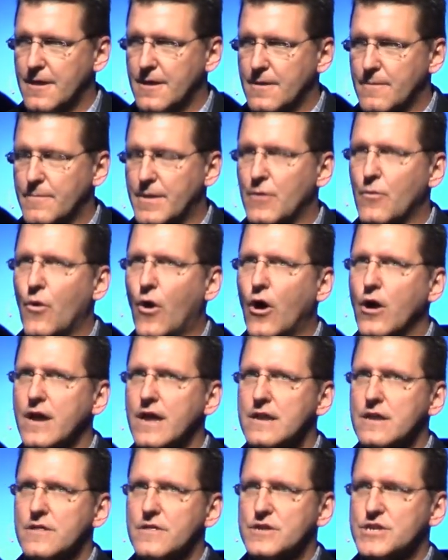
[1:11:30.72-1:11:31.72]
but walk
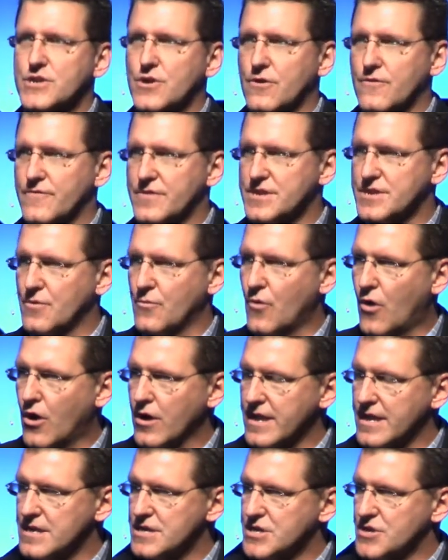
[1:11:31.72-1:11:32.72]
into the service and
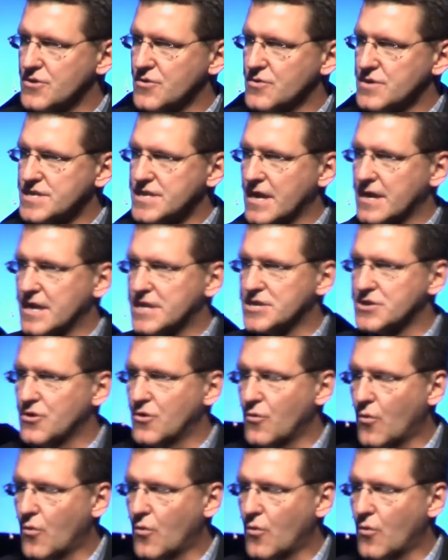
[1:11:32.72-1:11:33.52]
walk into Sunday school,